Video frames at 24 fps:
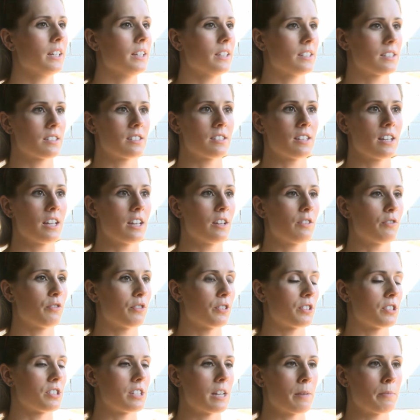it safe
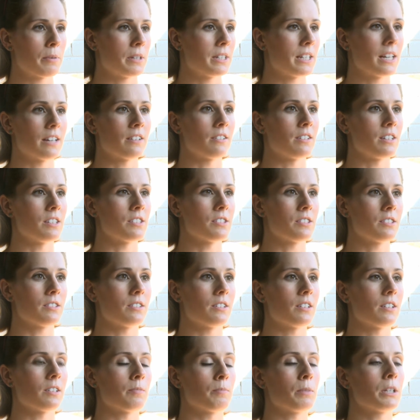or stepping down isn't
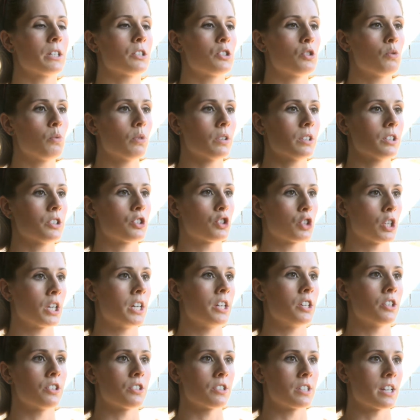because you want to train
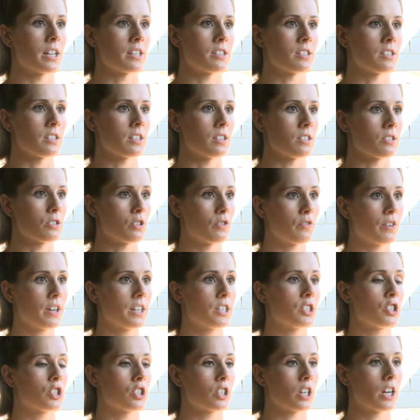your intensity. So if I
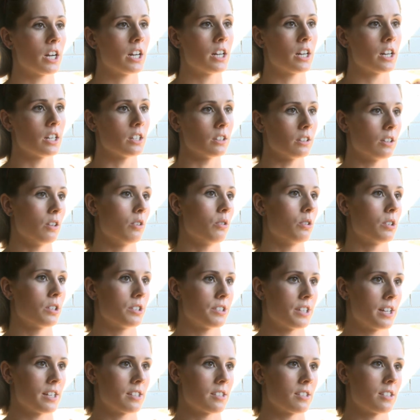train at a lower
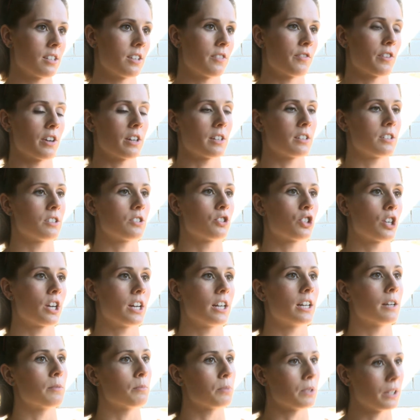intensity, if I
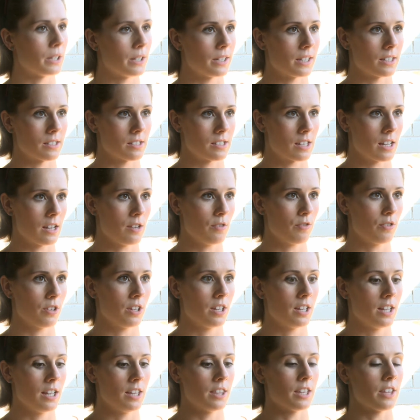train at playing it safe,
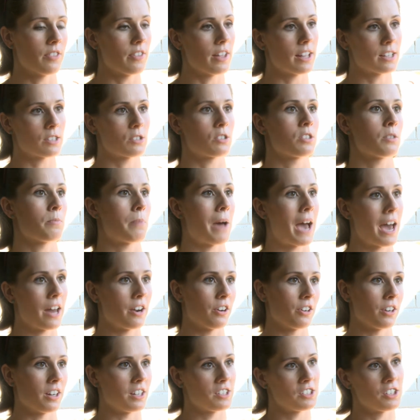then that's the
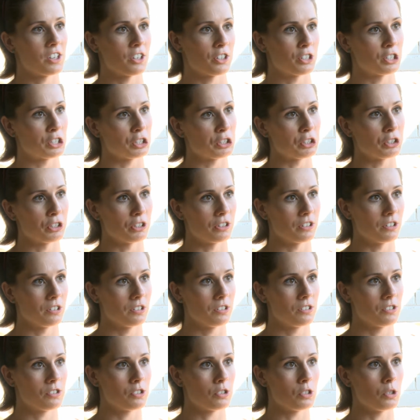pattern I start to learn.
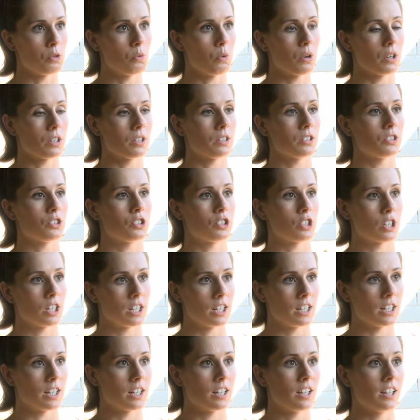So you want to
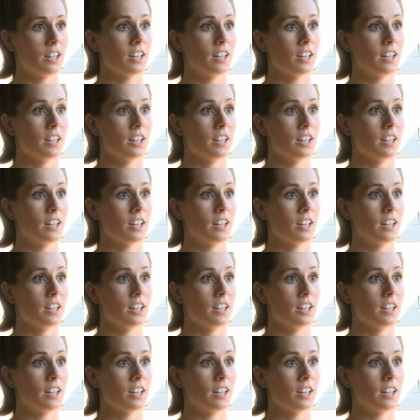train